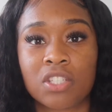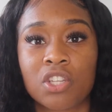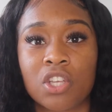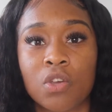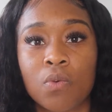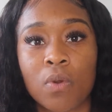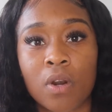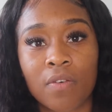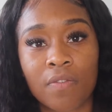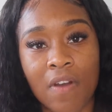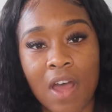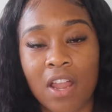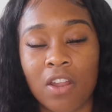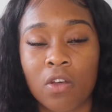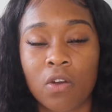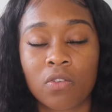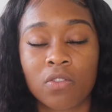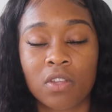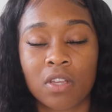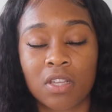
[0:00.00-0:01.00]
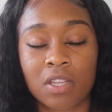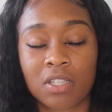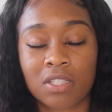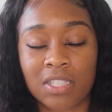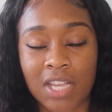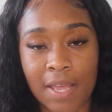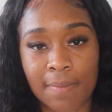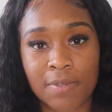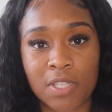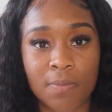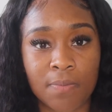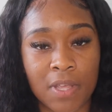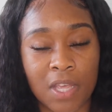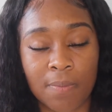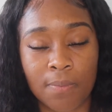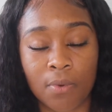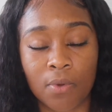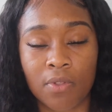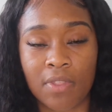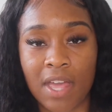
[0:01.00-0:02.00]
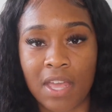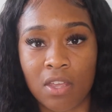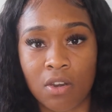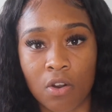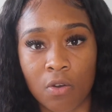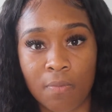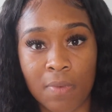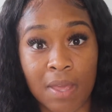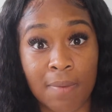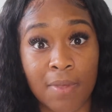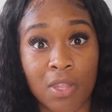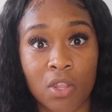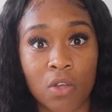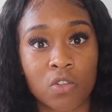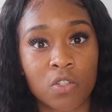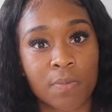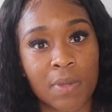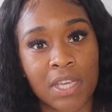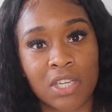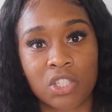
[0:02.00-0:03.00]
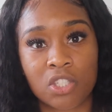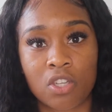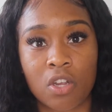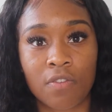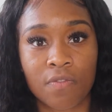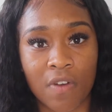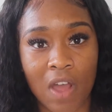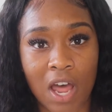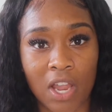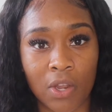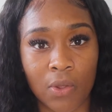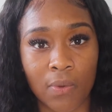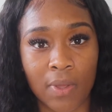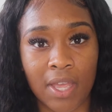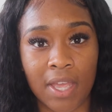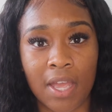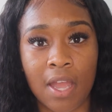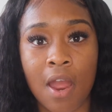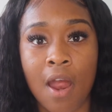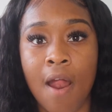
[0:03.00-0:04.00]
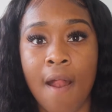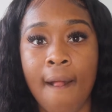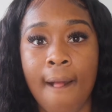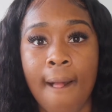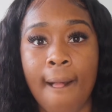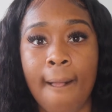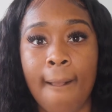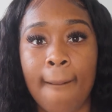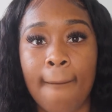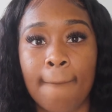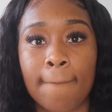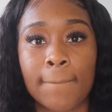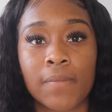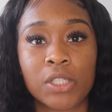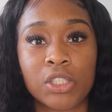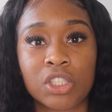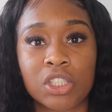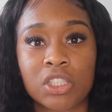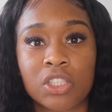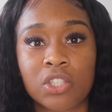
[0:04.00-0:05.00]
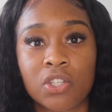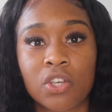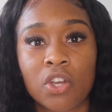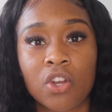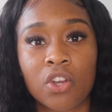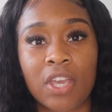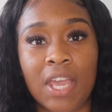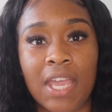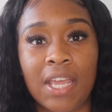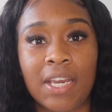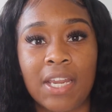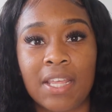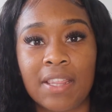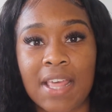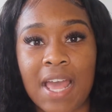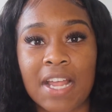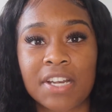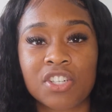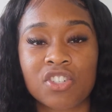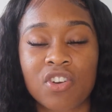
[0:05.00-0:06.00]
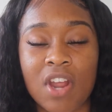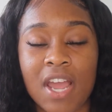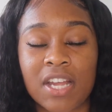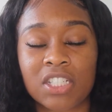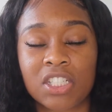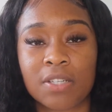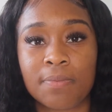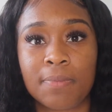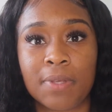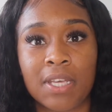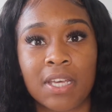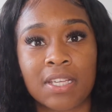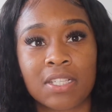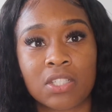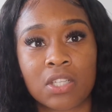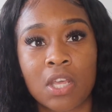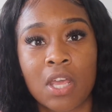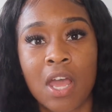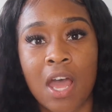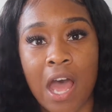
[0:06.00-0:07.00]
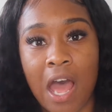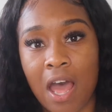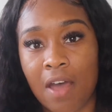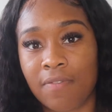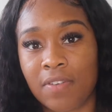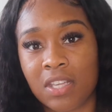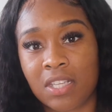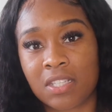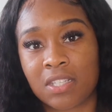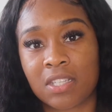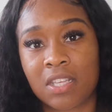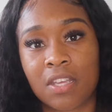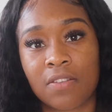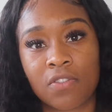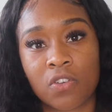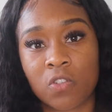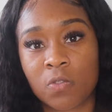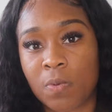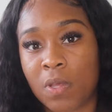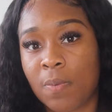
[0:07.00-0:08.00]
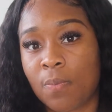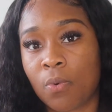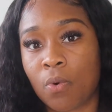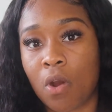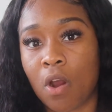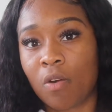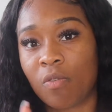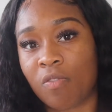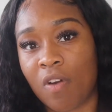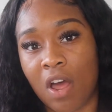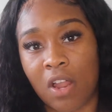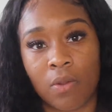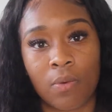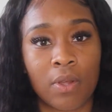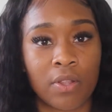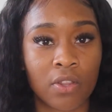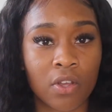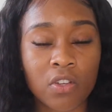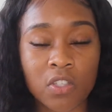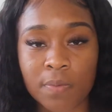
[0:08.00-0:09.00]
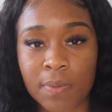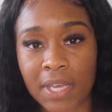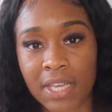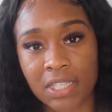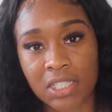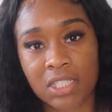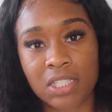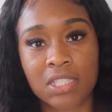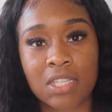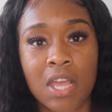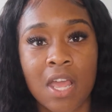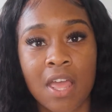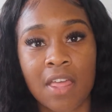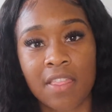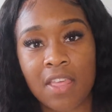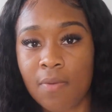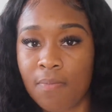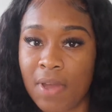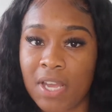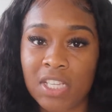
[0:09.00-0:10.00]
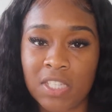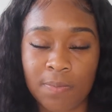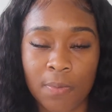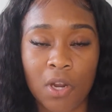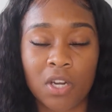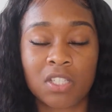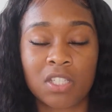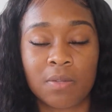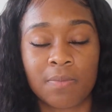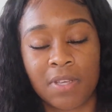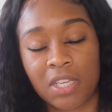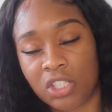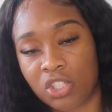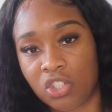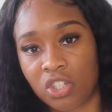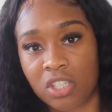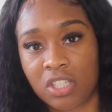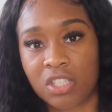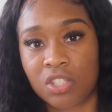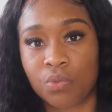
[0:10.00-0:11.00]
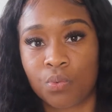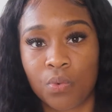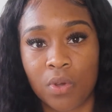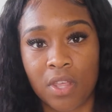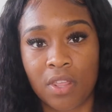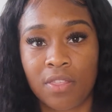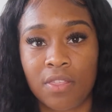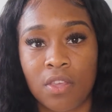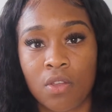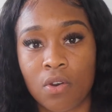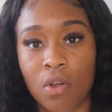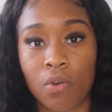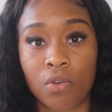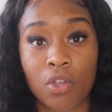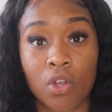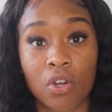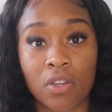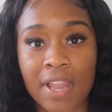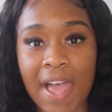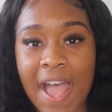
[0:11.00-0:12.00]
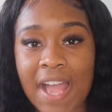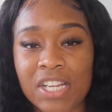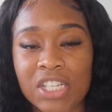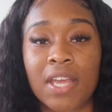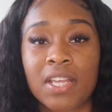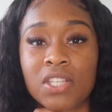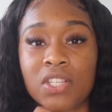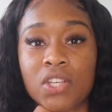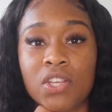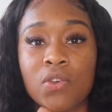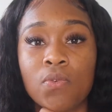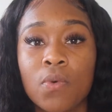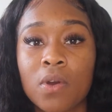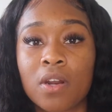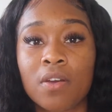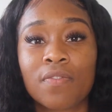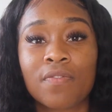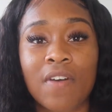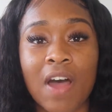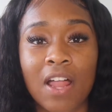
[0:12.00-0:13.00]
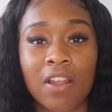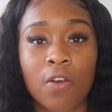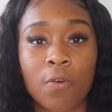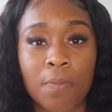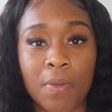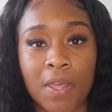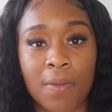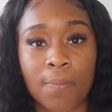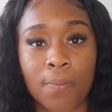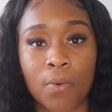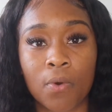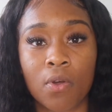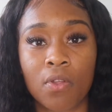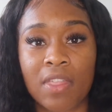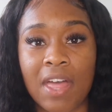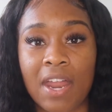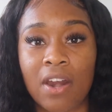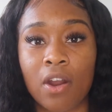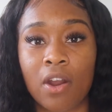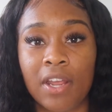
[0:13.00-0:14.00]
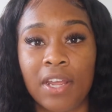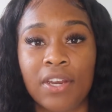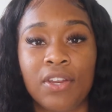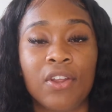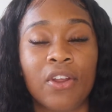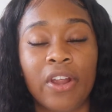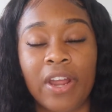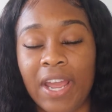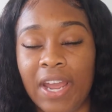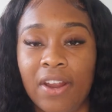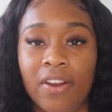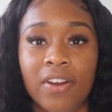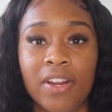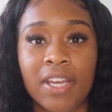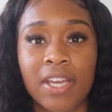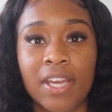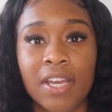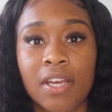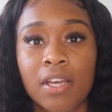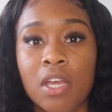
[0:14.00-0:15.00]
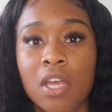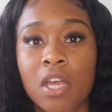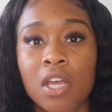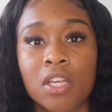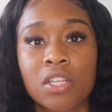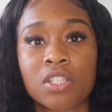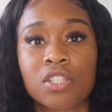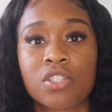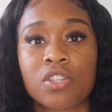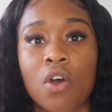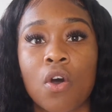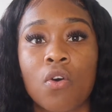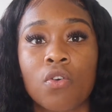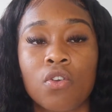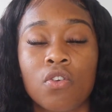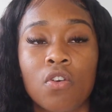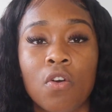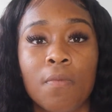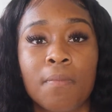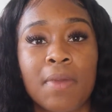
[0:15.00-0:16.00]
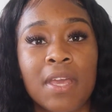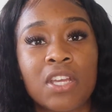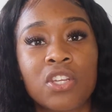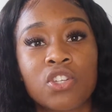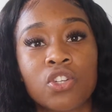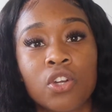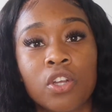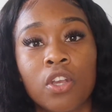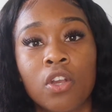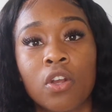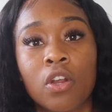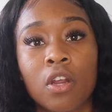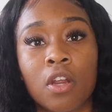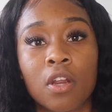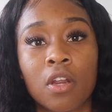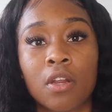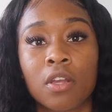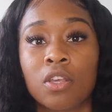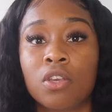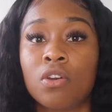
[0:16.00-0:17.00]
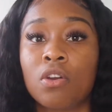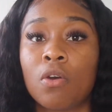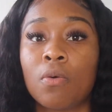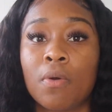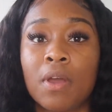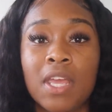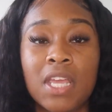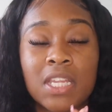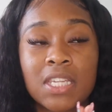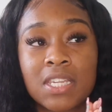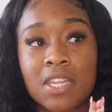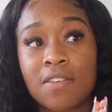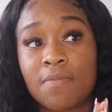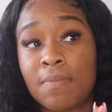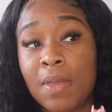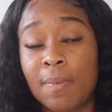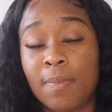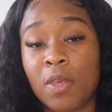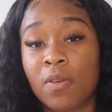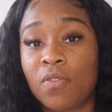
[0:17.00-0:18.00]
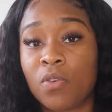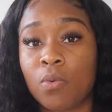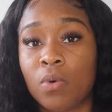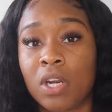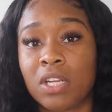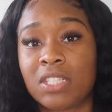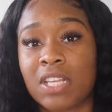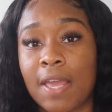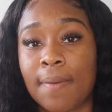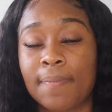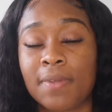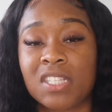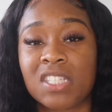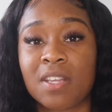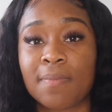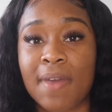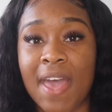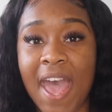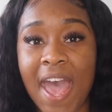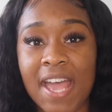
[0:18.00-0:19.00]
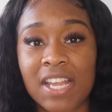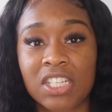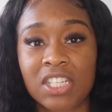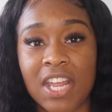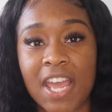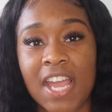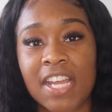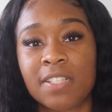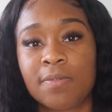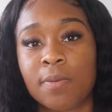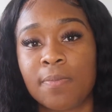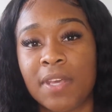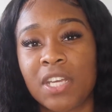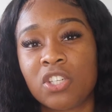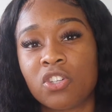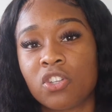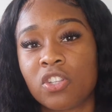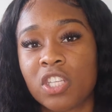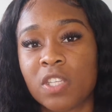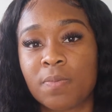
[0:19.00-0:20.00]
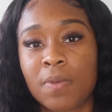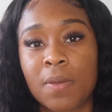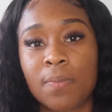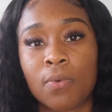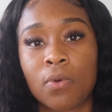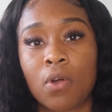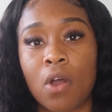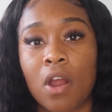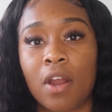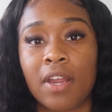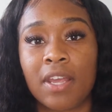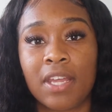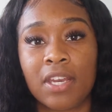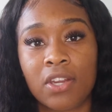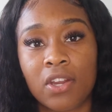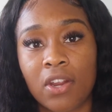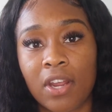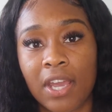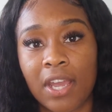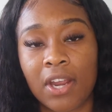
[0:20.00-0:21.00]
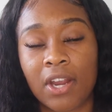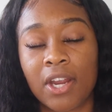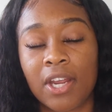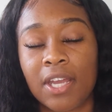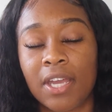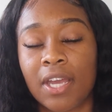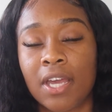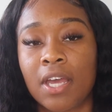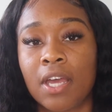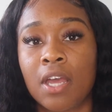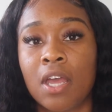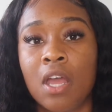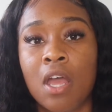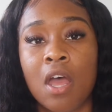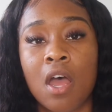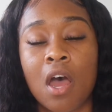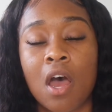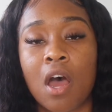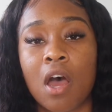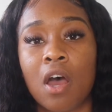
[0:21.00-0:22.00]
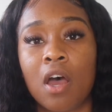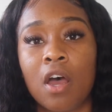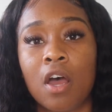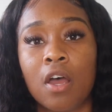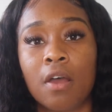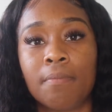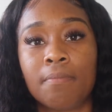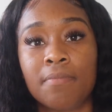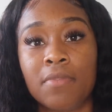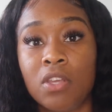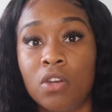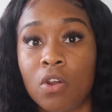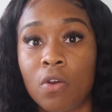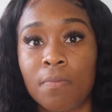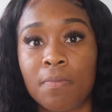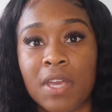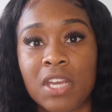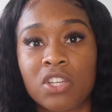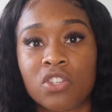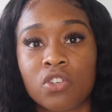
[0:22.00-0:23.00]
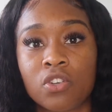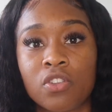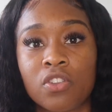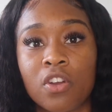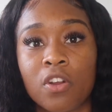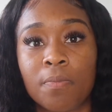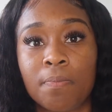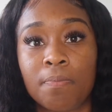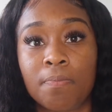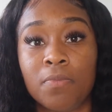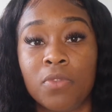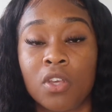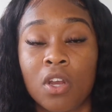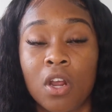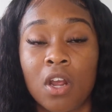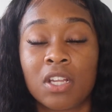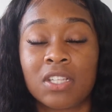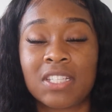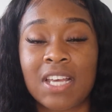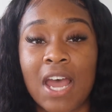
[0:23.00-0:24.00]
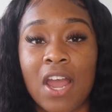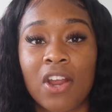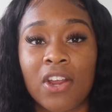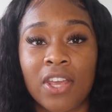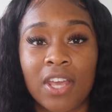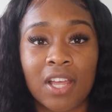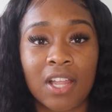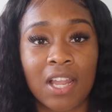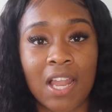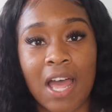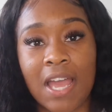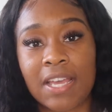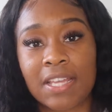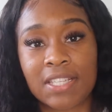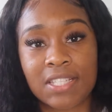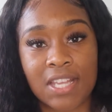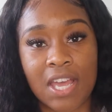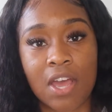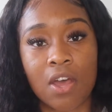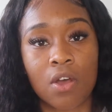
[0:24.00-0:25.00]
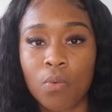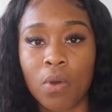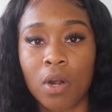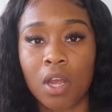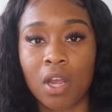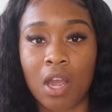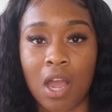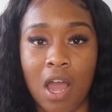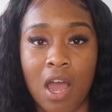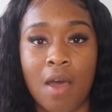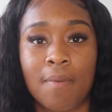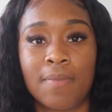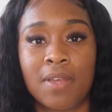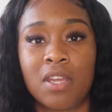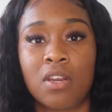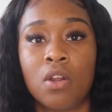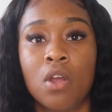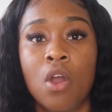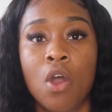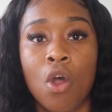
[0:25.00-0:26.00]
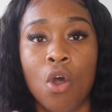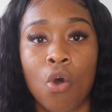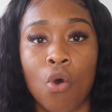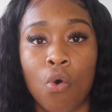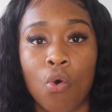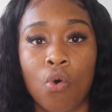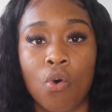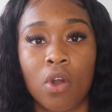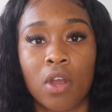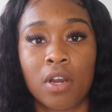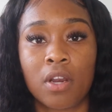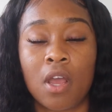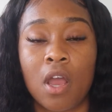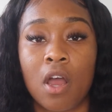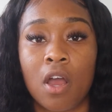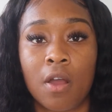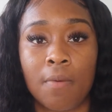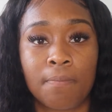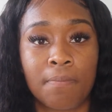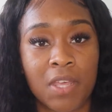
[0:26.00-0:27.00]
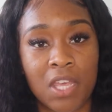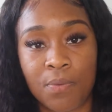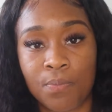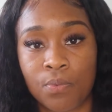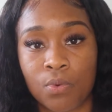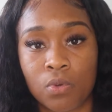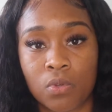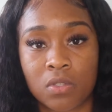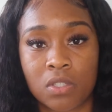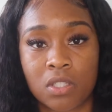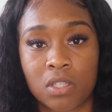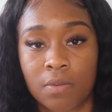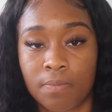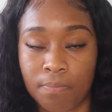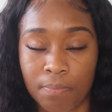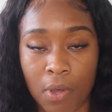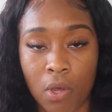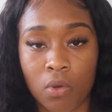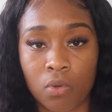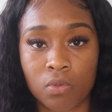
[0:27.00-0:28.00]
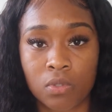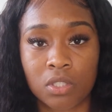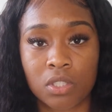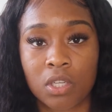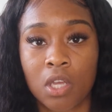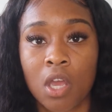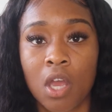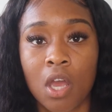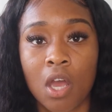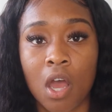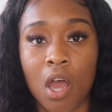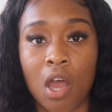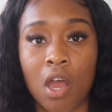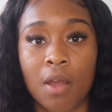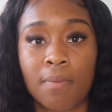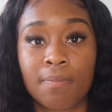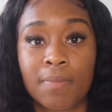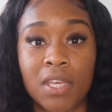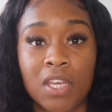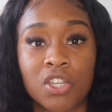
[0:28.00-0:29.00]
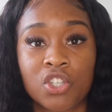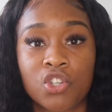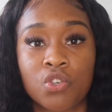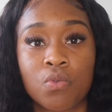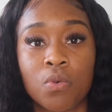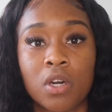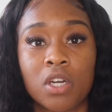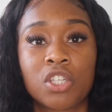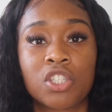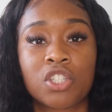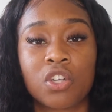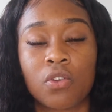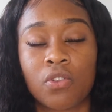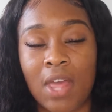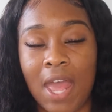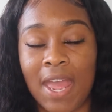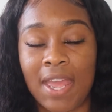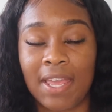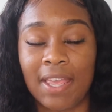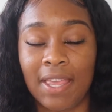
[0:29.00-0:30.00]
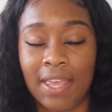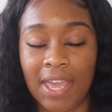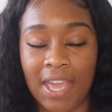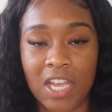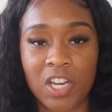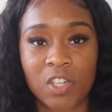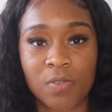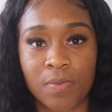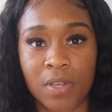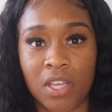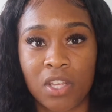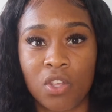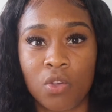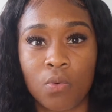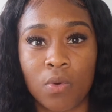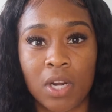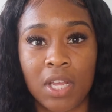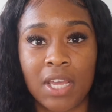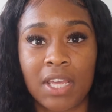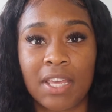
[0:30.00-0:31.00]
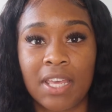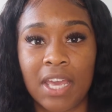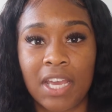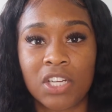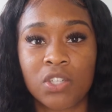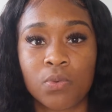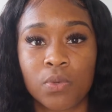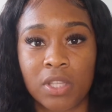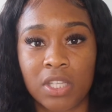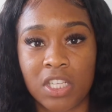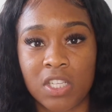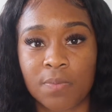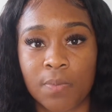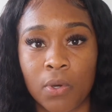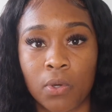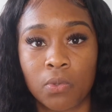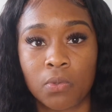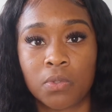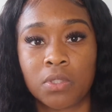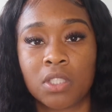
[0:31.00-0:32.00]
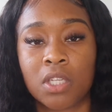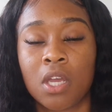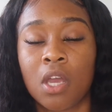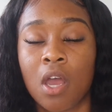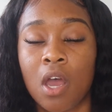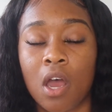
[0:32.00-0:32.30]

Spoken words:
So you want to follow the types of people that, you know, maybe those pages are following, just so you're gaining that traction, because obviously if those people are following those pages, they might spark some interest with, you know, your lash. So you want to follow people that are in your area. So, you know, make sure you're, you know, maybe if you want to type in some hashtags, but make sure these people are in your area. You know, make sure they're a target clientele. You want to comment on people's posts, because you want to show that engagement. You want to engage with these posts.